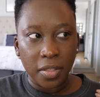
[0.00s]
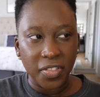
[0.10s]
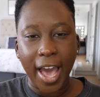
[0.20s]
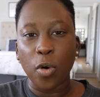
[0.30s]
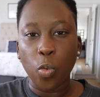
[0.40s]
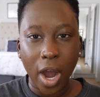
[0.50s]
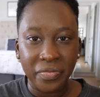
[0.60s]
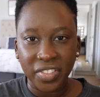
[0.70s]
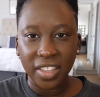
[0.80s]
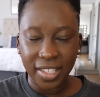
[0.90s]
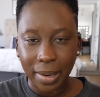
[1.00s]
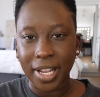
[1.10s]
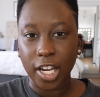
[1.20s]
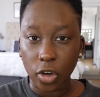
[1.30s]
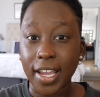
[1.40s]
that one thing that I'm
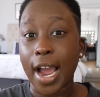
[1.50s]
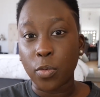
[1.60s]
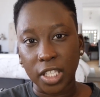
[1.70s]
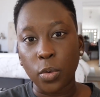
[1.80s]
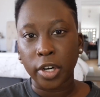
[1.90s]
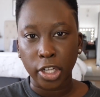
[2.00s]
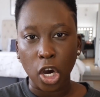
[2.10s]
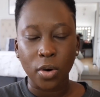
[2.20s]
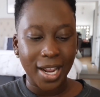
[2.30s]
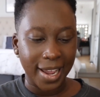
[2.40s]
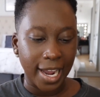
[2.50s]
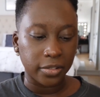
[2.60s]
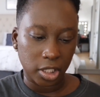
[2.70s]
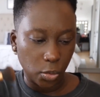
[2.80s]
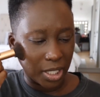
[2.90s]
like, okay, I really want to go and hang
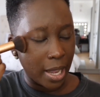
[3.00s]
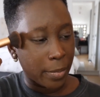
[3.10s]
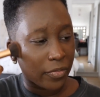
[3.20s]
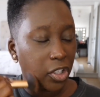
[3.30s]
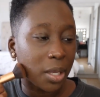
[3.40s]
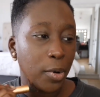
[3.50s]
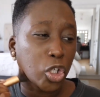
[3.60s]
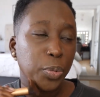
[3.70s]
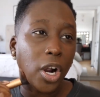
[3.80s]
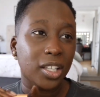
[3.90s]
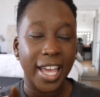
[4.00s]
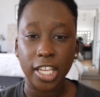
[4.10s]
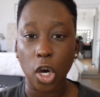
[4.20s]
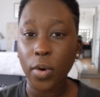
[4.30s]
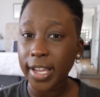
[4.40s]
out this weekend. But for the most part,
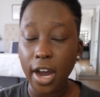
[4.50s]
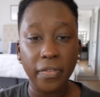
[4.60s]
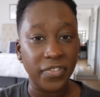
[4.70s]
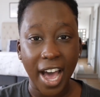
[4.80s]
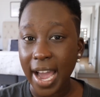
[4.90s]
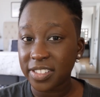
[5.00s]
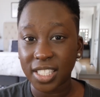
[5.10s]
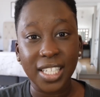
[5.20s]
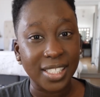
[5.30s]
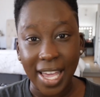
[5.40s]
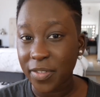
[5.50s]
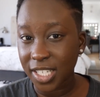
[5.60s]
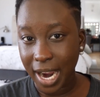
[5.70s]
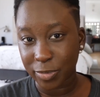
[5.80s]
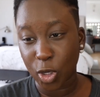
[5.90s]
like going out 5, 6, 7
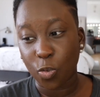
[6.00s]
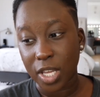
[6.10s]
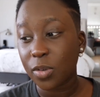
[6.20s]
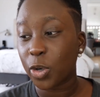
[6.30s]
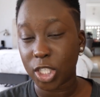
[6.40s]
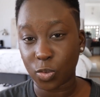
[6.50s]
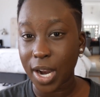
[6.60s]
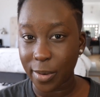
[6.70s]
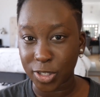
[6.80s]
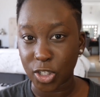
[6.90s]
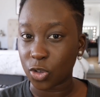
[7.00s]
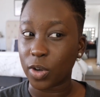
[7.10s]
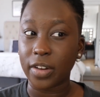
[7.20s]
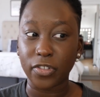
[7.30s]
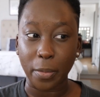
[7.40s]
times a week, which is what I was
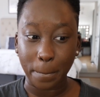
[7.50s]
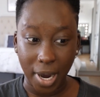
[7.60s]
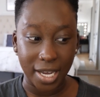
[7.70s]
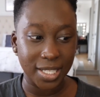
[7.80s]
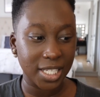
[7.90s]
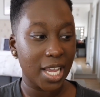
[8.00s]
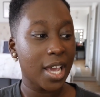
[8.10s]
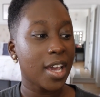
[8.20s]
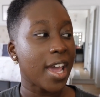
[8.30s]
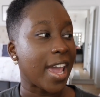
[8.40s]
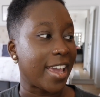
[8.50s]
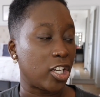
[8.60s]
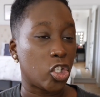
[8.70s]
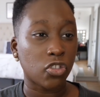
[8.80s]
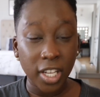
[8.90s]
doing for months,
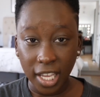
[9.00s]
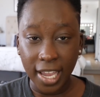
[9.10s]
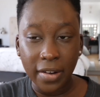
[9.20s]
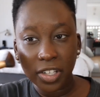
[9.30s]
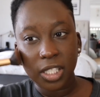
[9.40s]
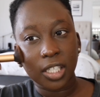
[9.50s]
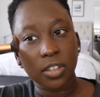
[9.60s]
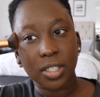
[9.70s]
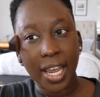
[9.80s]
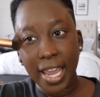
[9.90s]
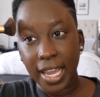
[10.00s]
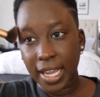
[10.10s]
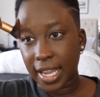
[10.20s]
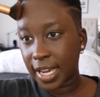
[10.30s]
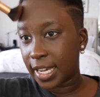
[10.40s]
and drinking every single
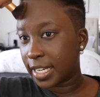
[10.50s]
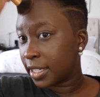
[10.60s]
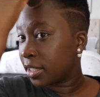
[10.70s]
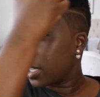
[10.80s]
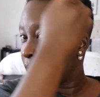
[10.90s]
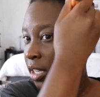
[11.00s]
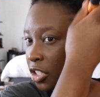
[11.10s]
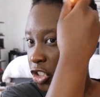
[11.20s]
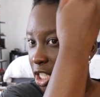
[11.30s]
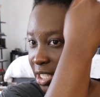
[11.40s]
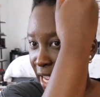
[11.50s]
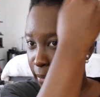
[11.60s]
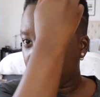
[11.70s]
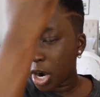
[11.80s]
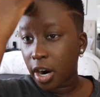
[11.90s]
night and just
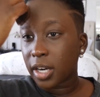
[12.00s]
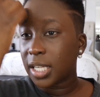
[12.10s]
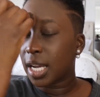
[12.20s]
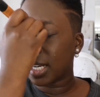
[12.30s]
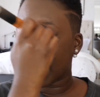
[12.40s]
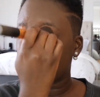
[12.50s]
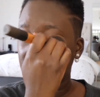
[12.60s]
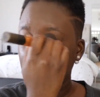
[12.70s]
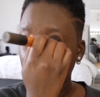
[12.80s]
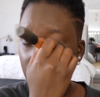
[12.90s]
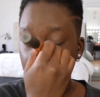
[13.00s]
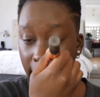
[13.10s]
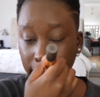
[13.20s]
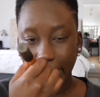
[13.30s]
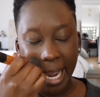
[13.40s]
like partying and not sleeping
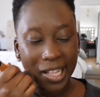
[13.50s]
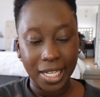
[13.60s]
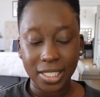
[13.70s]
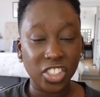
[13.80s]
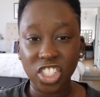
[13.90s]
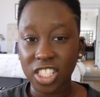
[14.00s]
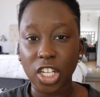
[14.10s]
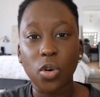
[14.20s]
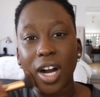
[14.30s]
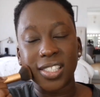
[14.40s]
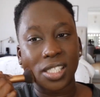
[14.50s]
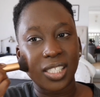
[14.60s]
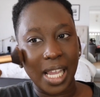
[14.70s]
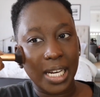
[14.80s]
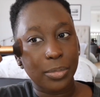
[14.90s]
enough. Like that's just so
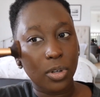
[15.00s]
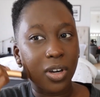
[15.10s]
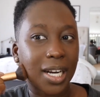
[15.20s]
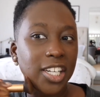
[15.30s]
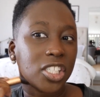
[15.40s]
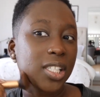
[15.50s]
unsustainable, and I